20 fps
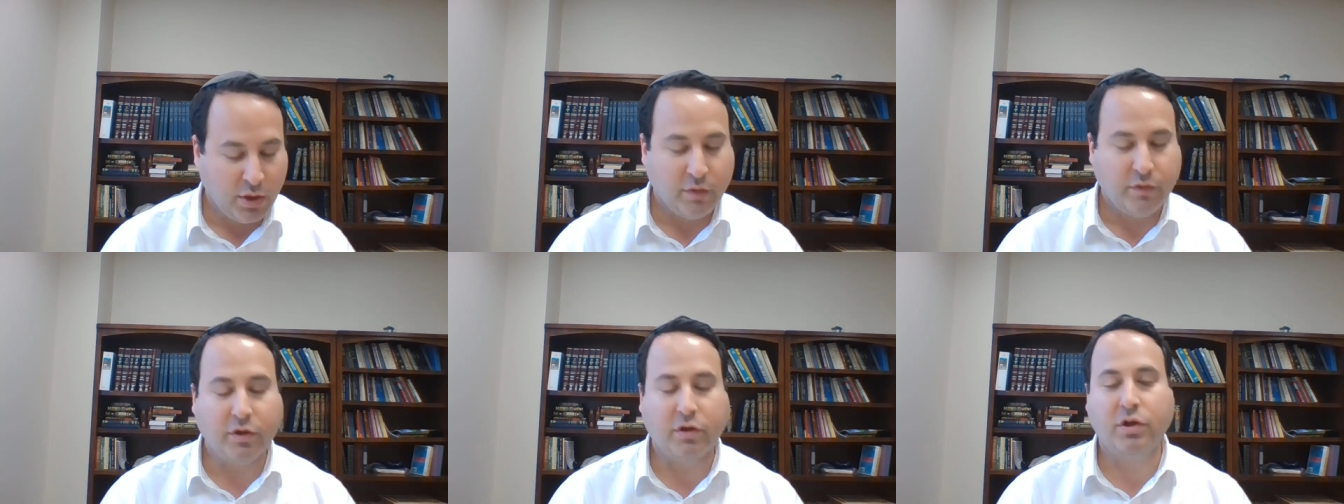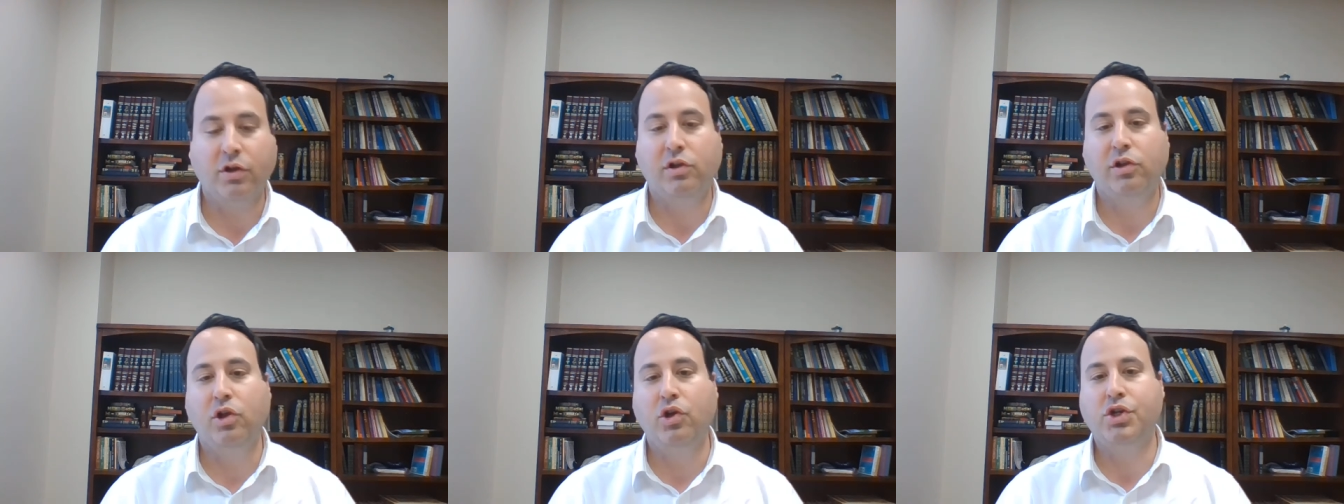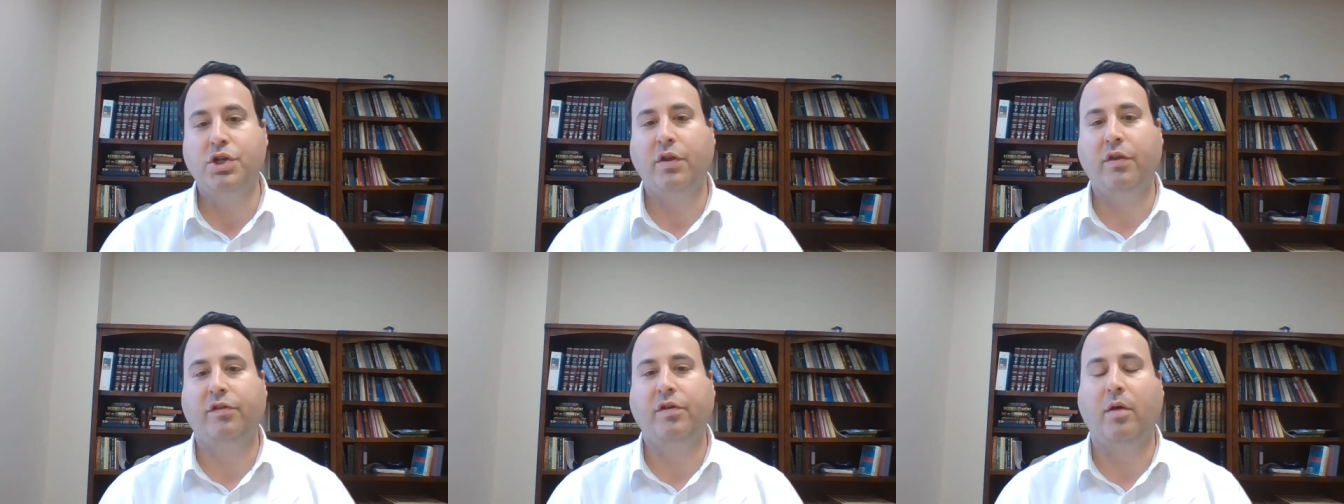The
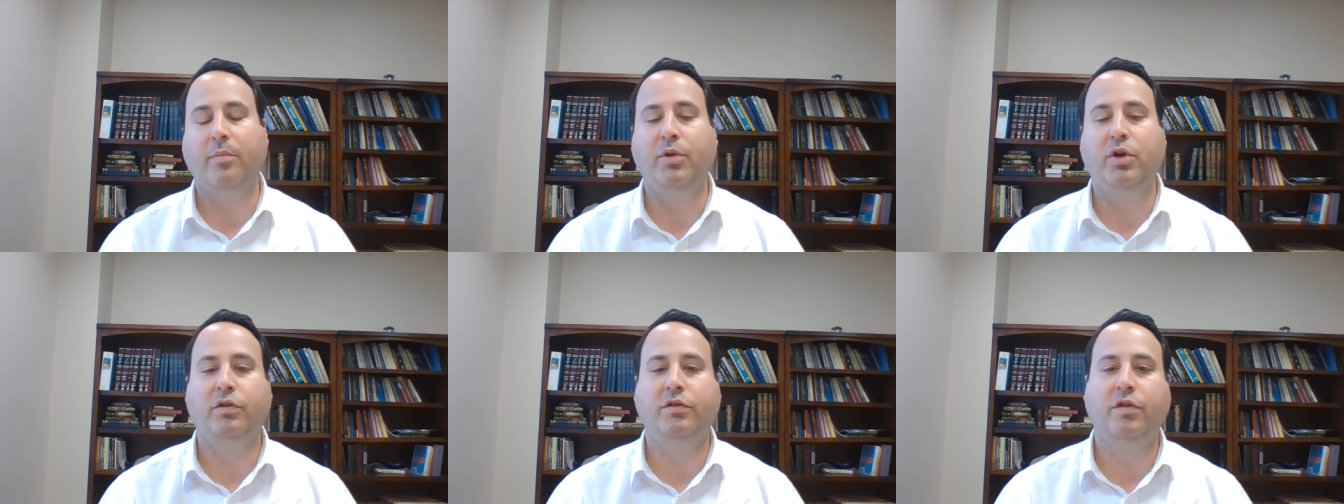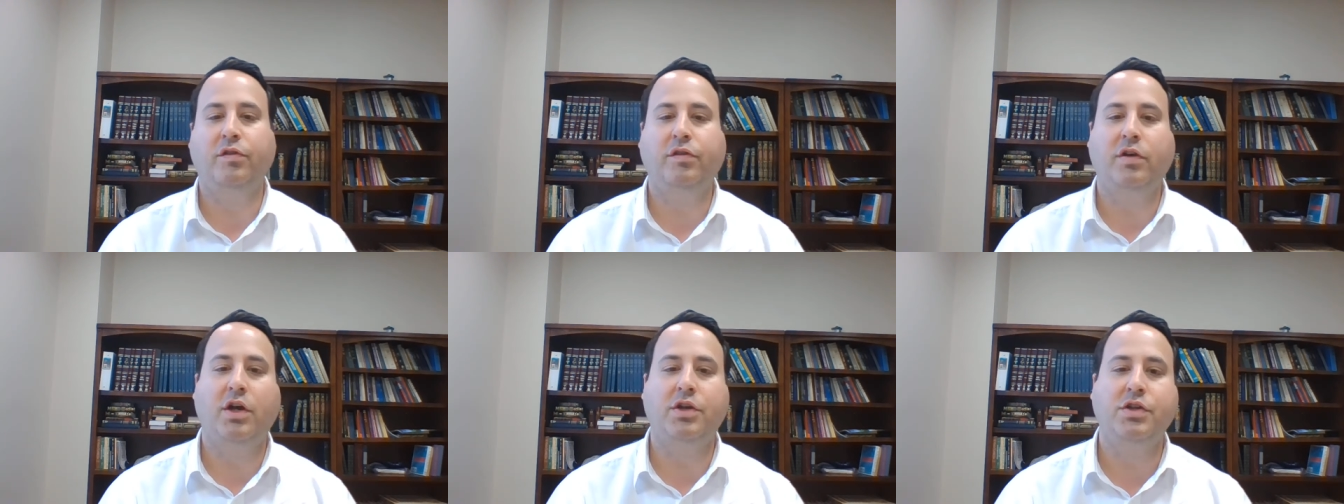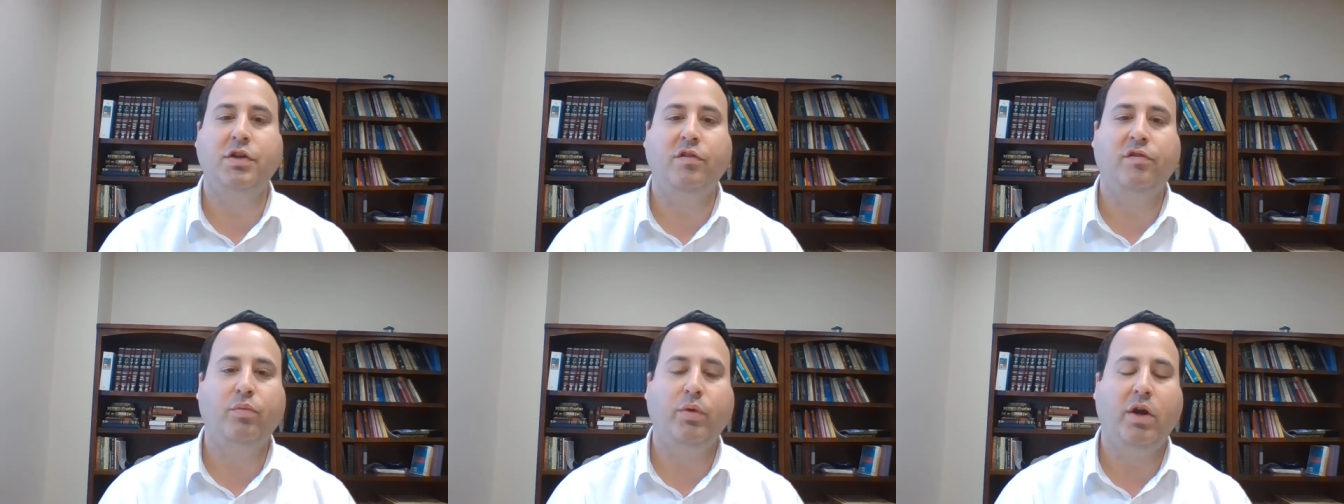conclusion of the Talmudic
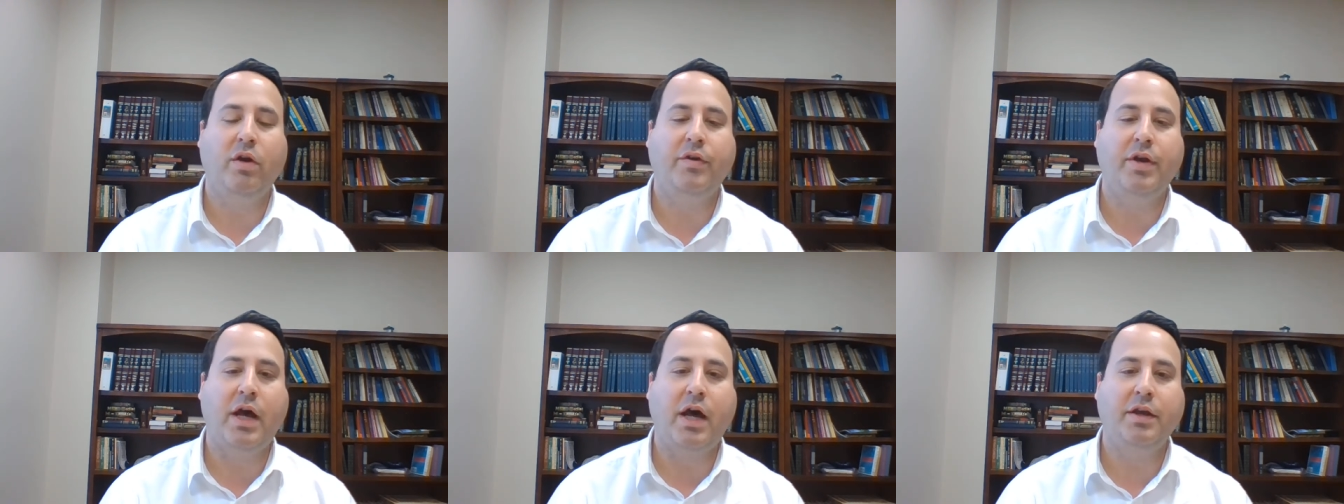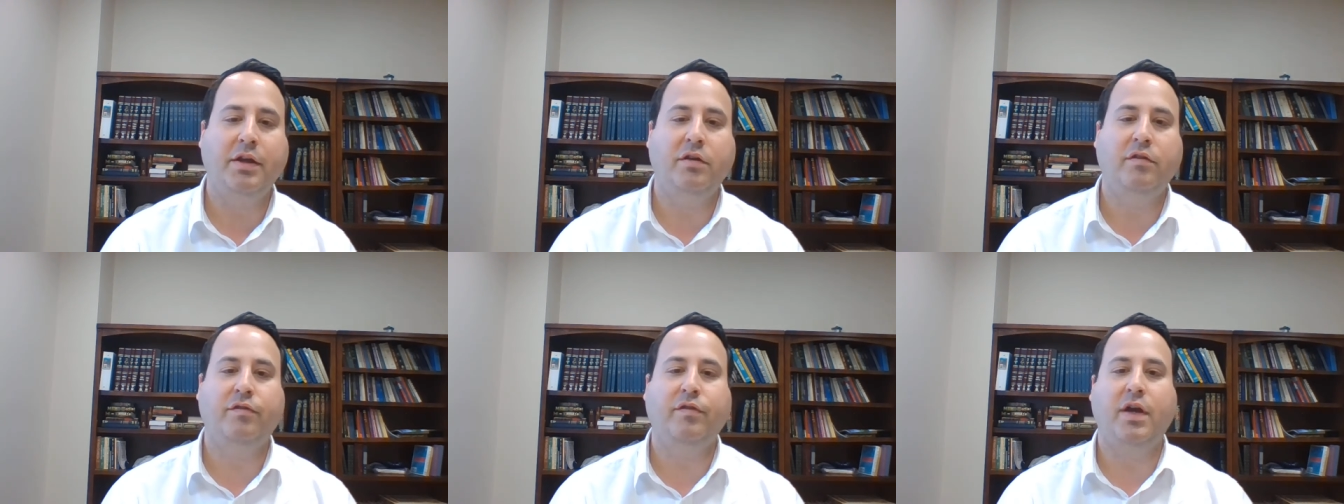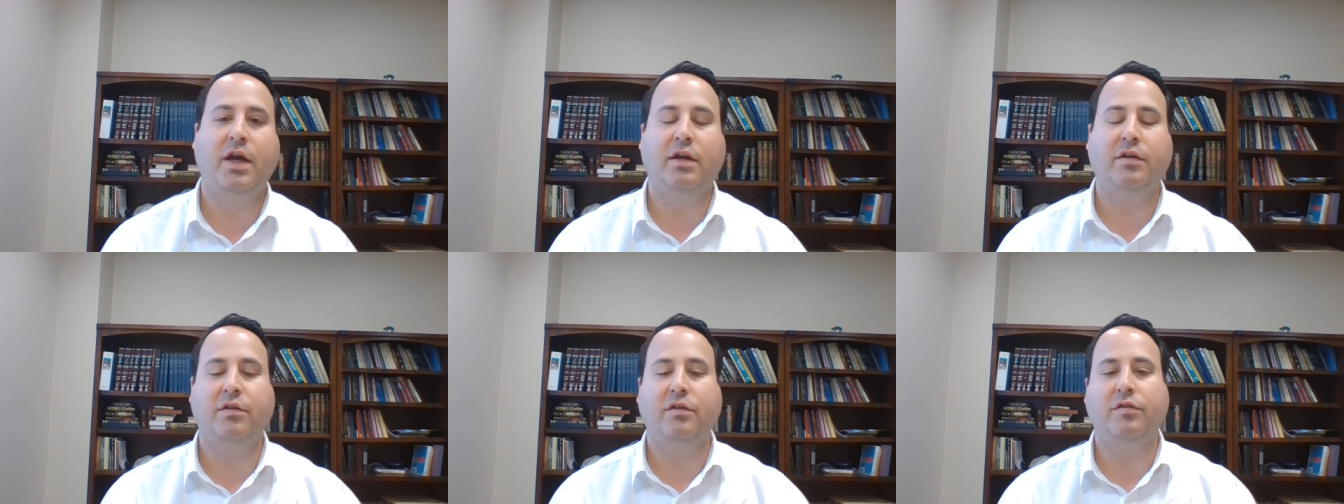discussion is we are not, in fact,